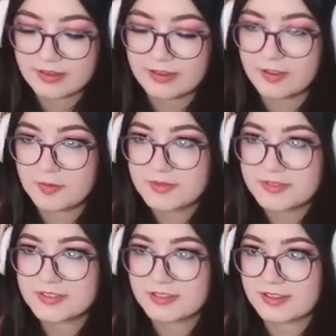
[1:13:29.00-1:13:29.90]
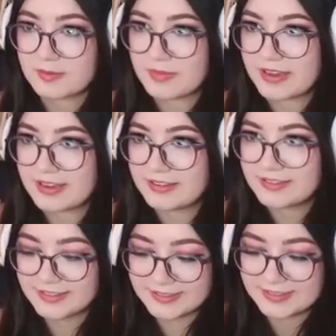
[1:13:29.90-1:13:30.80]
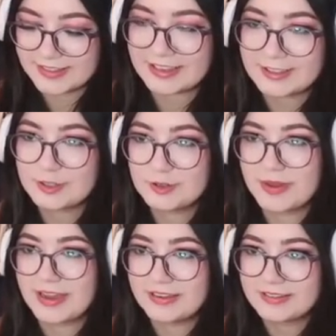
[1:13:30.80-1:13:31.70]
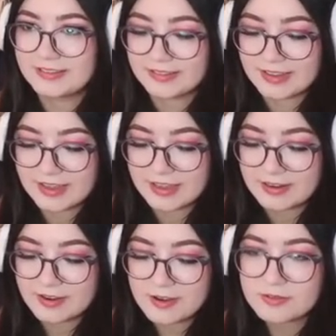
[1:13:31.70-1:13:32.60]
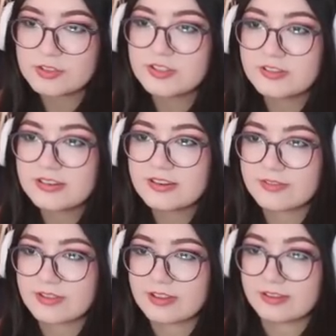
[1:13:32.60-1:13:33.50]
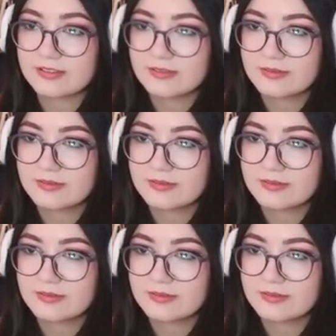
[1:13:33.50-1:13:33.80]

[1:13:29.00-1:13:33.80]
I hope it's nothing bad. Like, too bad. No, I just deleted everything.